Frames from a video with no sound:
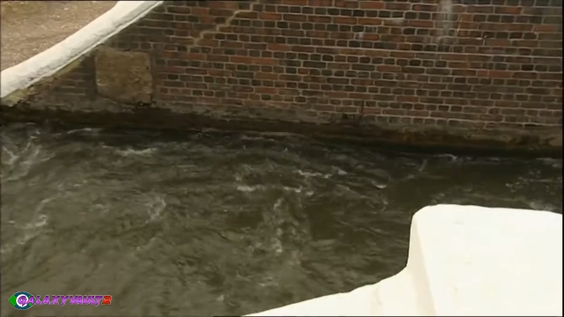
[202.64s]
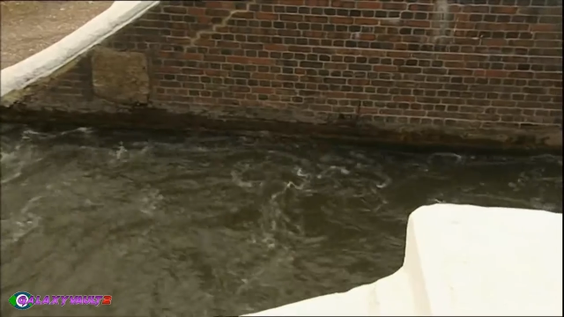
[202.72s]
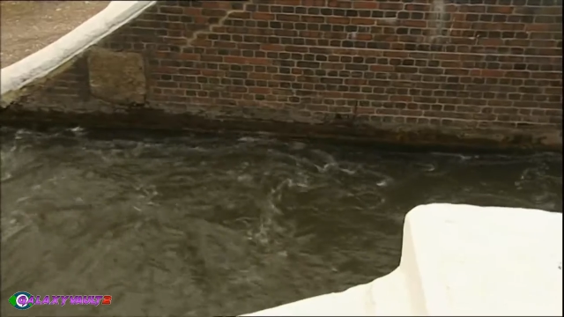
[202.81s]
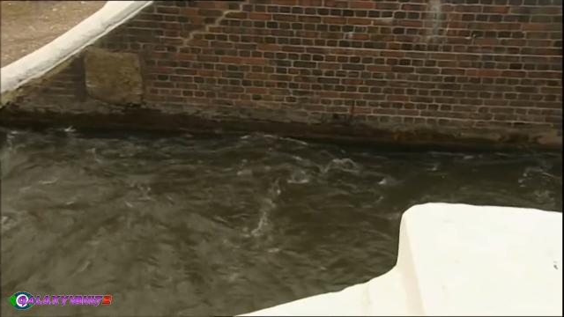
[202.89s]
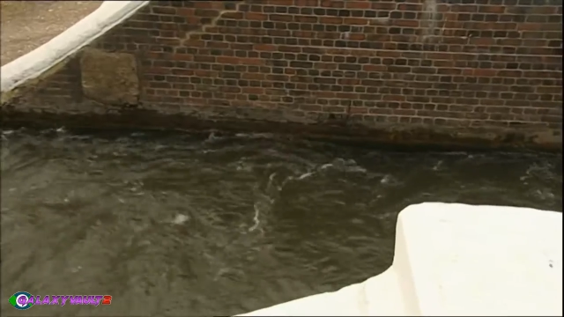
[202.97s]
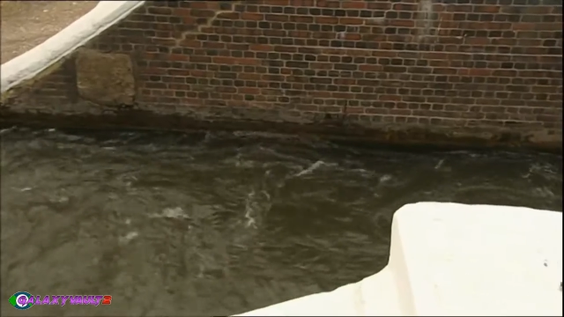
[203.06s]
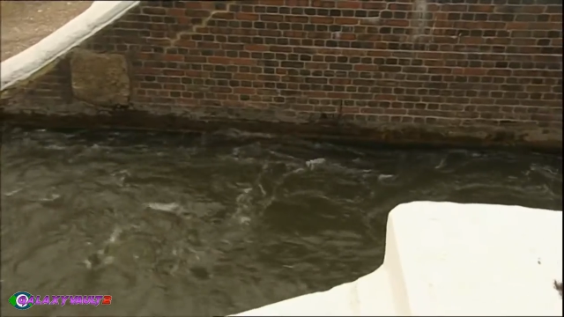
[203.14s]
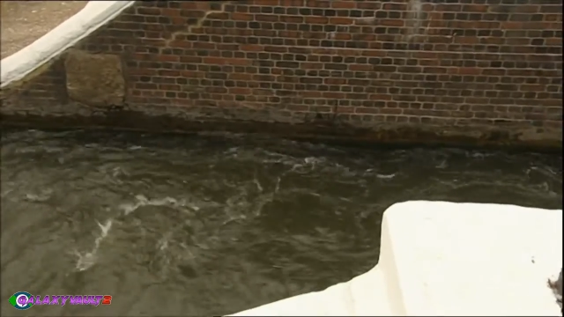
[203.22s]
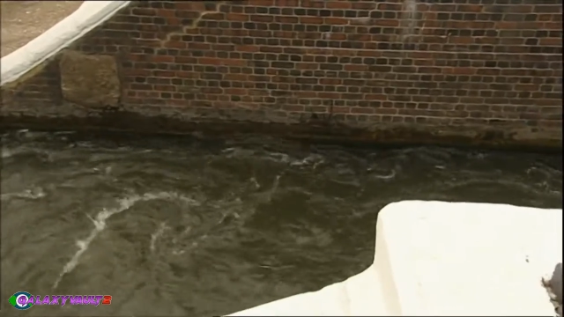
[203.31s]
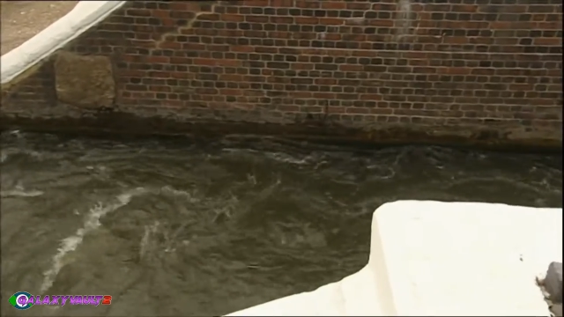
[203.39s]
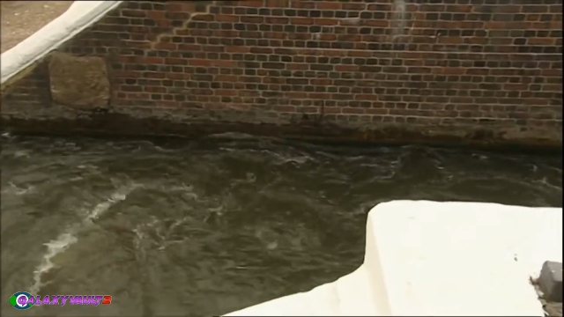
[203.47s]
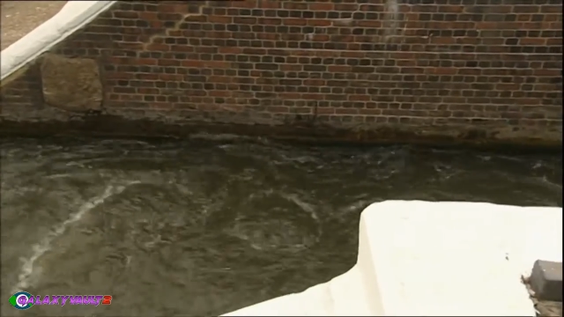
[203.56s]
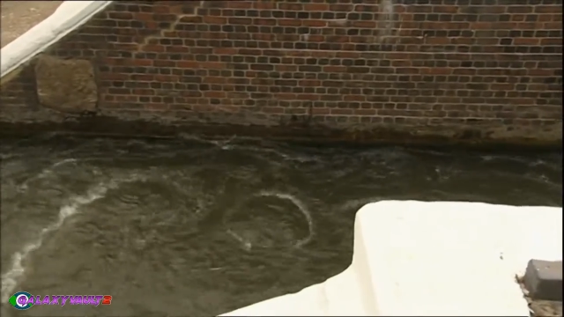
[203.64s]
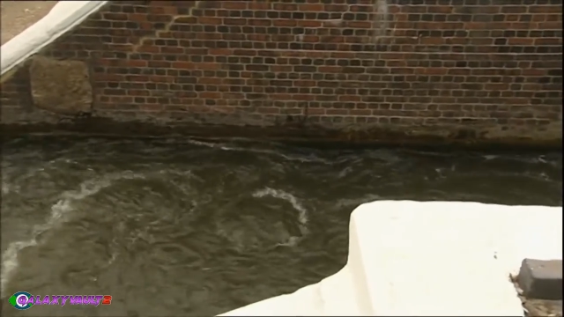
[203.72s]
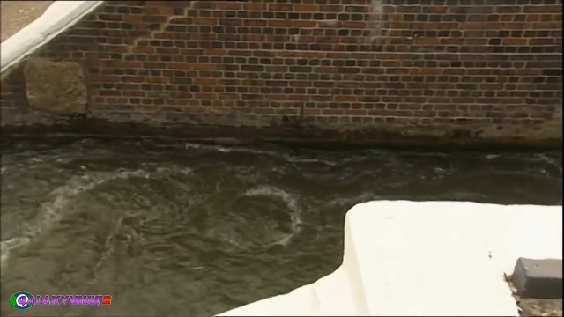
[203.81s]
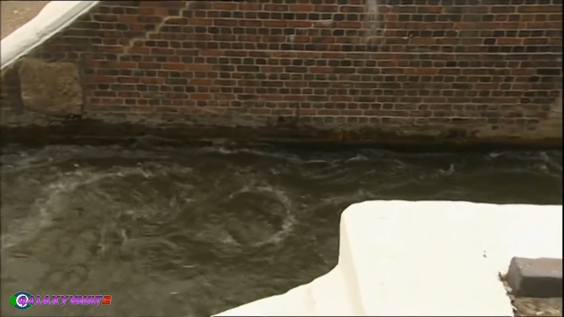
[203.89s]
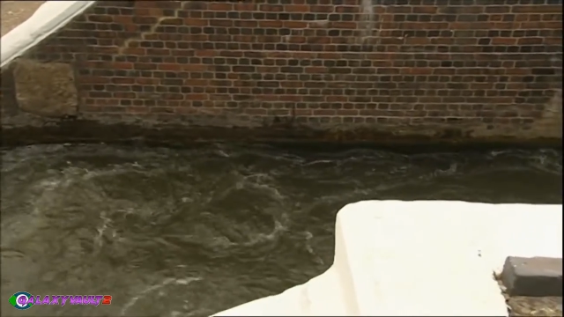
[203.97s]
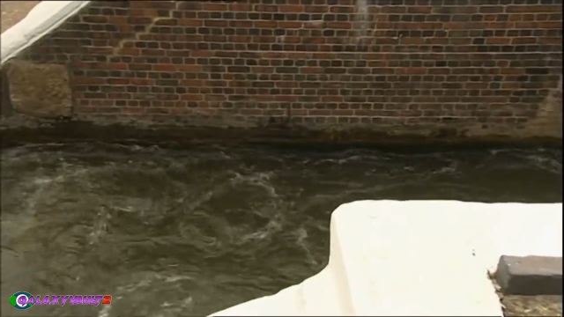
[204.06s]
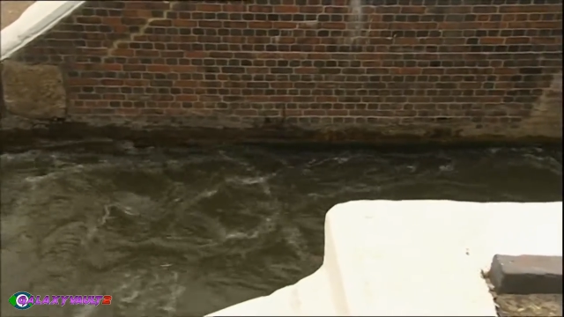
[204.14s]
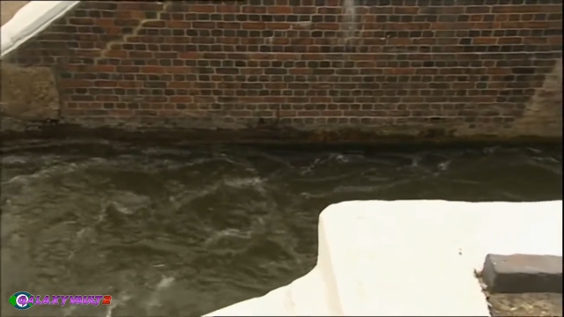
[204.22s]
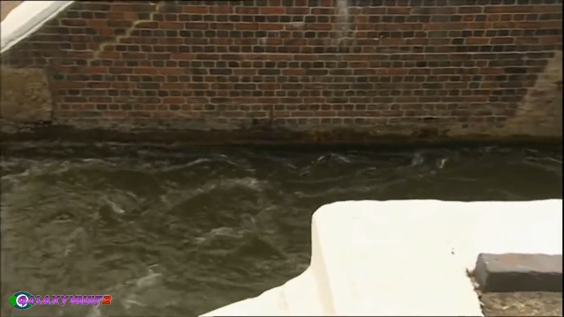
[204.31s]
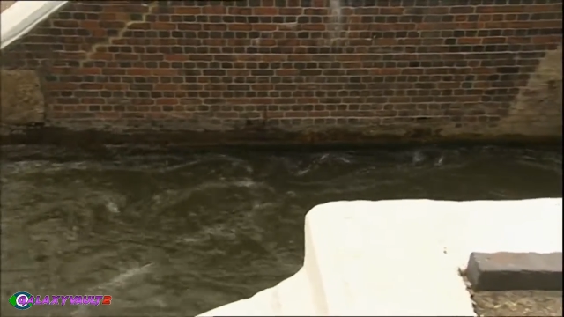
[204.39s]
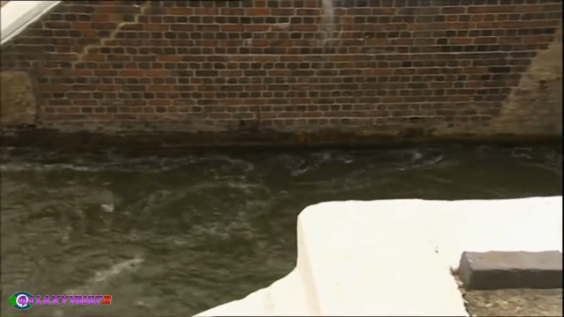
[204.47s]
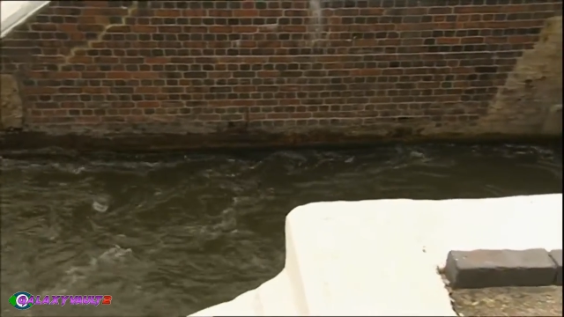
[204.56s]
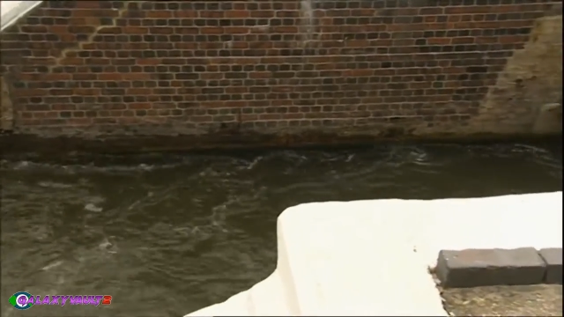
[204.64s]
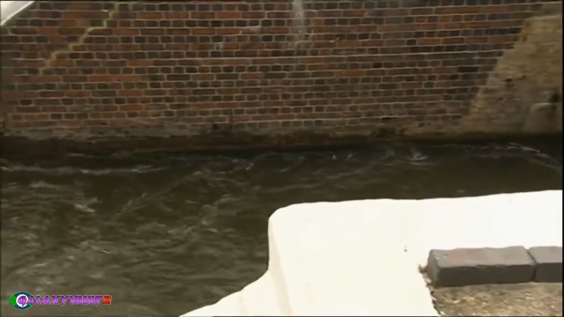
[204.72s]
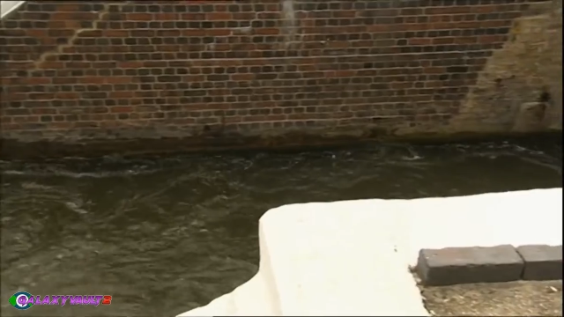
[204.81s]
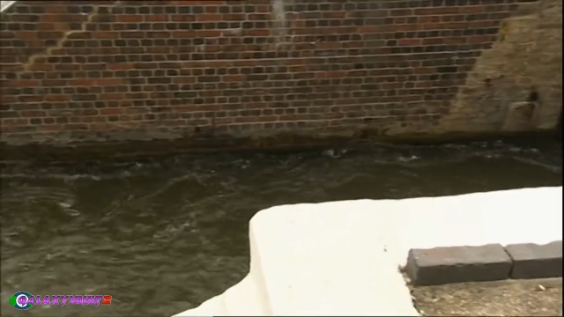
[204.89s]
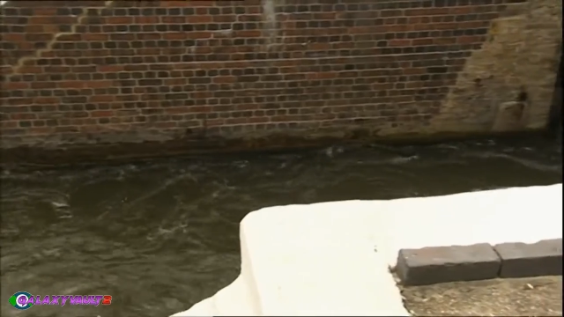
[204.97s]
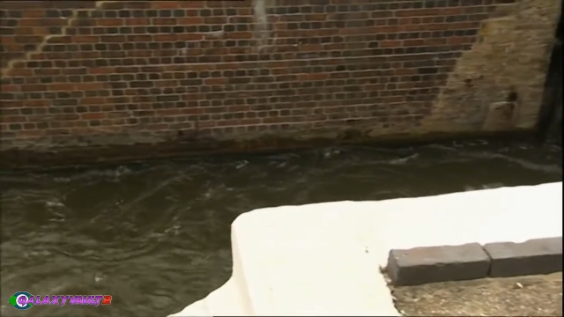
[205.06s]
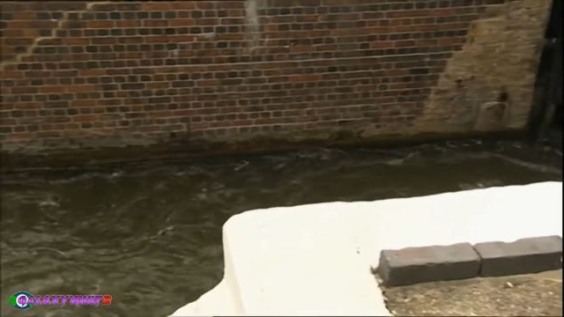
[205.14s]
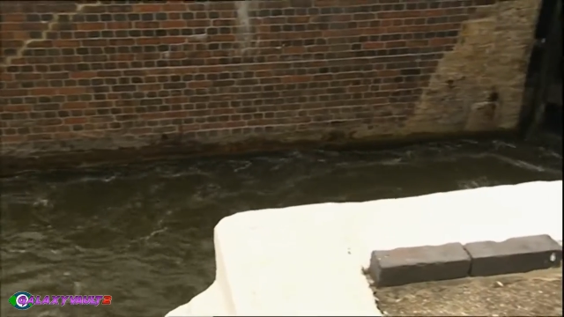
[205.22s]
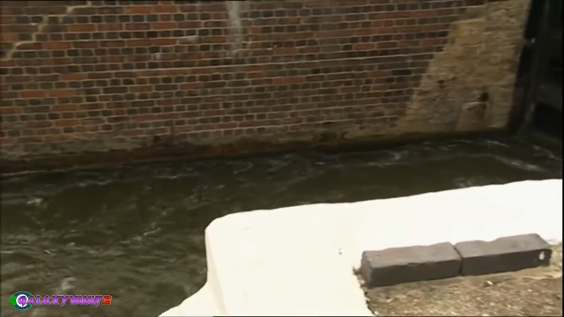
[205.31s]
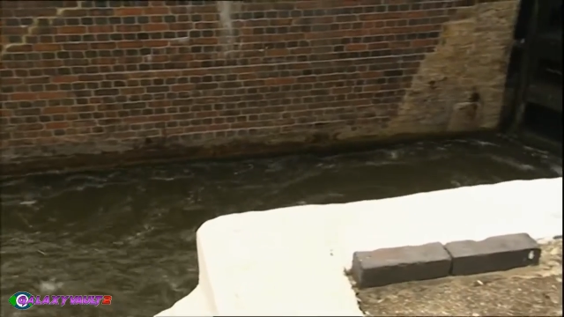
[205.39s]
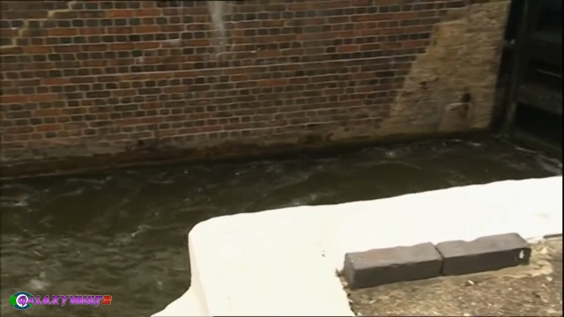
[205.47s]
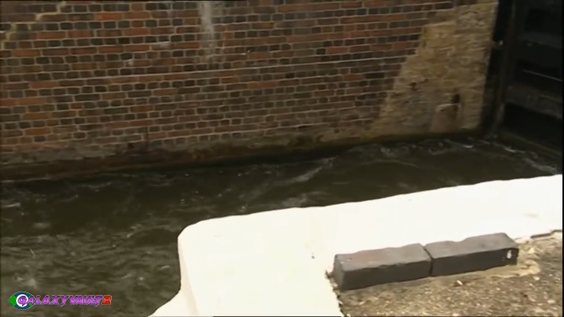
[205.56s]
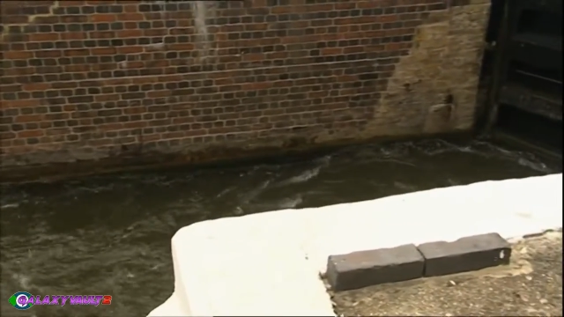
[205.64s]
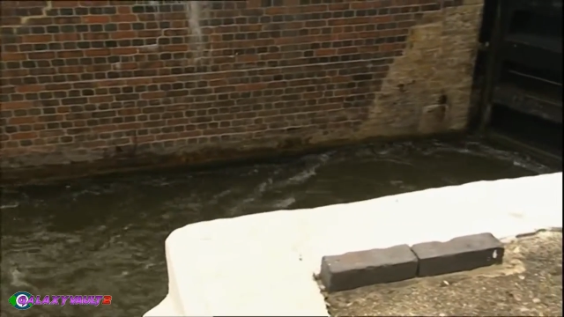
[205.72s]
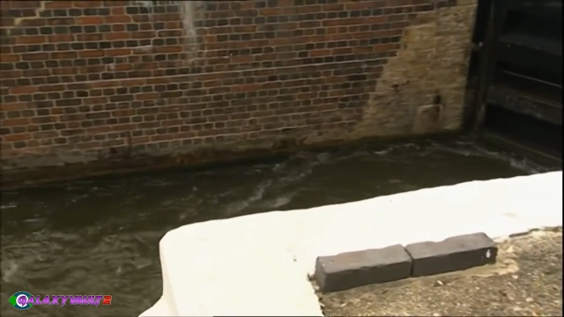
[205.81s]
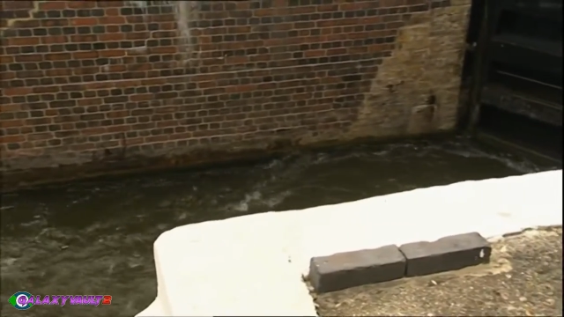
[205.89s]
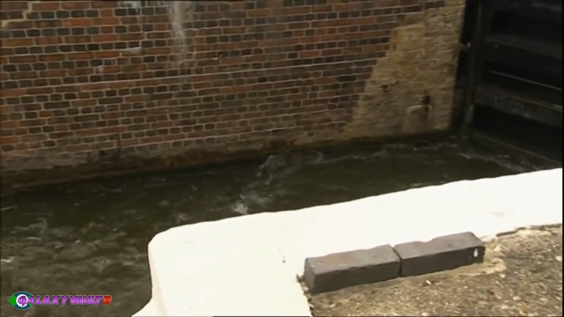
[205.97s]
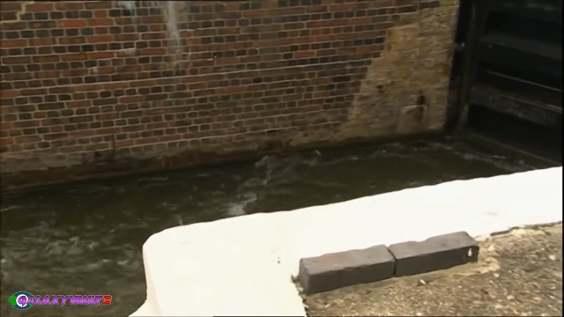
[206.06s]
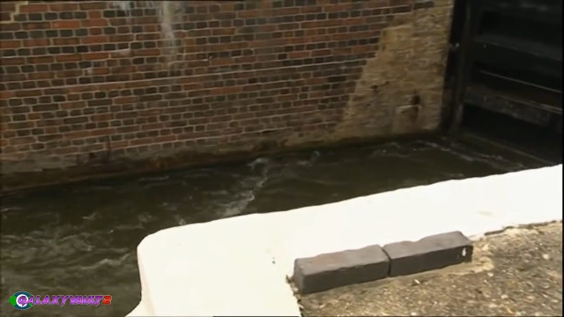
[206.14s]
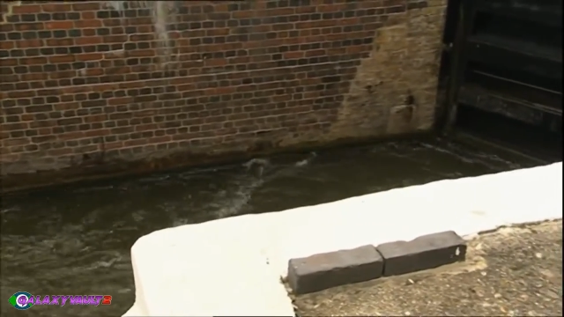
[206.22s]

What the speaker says: [unreadable: no face in view]